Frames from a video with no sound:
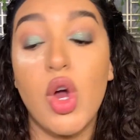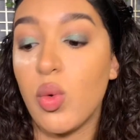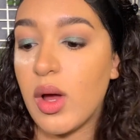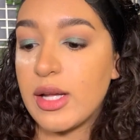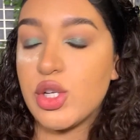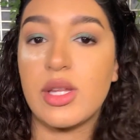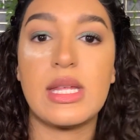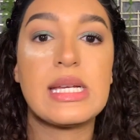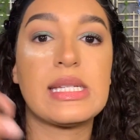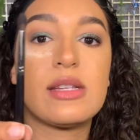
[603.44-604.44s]
oh, I took
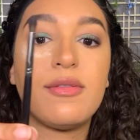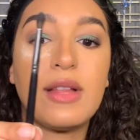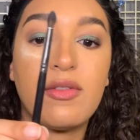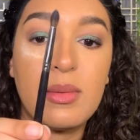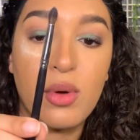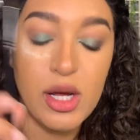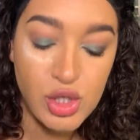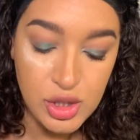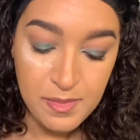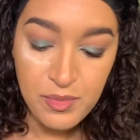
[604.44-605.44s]
this fluffy
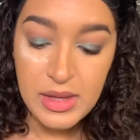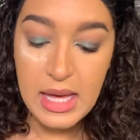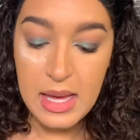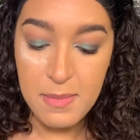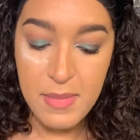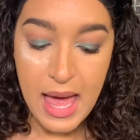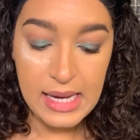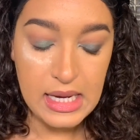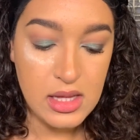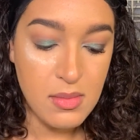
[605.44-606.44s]
brush and
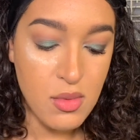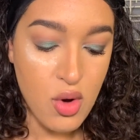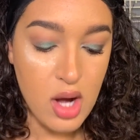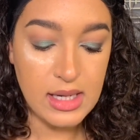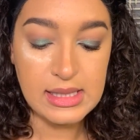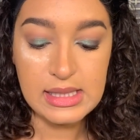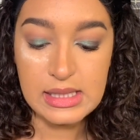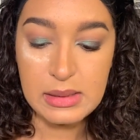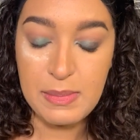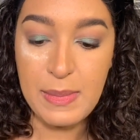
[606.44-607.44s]
back in the Moroccan
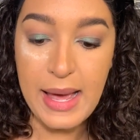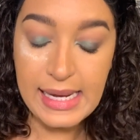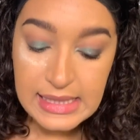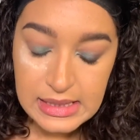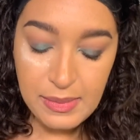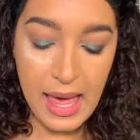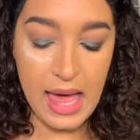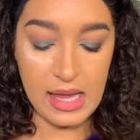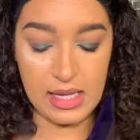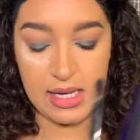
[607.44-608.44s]
Spice
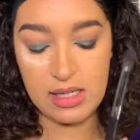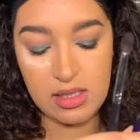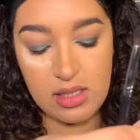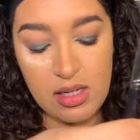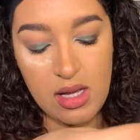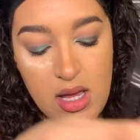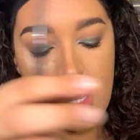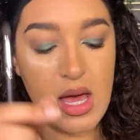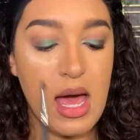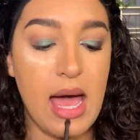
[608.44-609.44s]
palette,
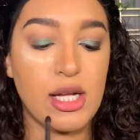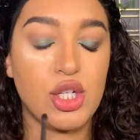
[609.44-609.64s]
I